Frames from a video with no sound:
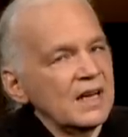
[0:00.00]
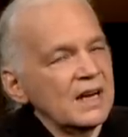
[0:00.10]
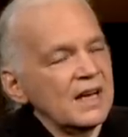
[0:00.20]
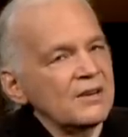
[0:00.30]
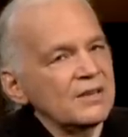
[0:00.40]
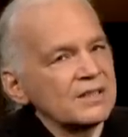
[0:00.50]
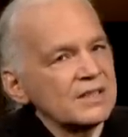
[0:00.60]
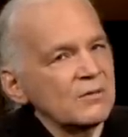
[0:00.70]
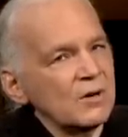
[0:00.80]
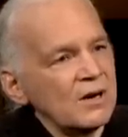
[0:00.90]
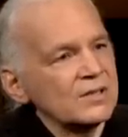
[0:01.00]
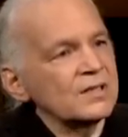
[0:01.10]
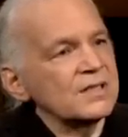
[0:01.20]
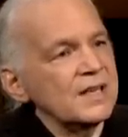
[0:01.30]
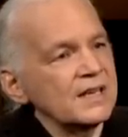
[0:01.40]
and I couldn't see where I was
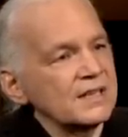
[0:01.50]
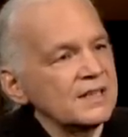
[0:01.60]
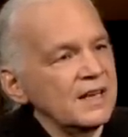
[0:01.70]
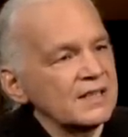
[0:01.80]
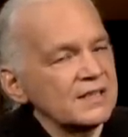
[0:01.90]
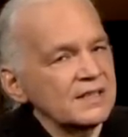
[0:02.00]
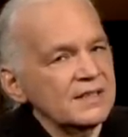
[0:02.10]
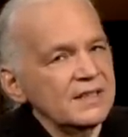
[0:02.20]
going to take it next.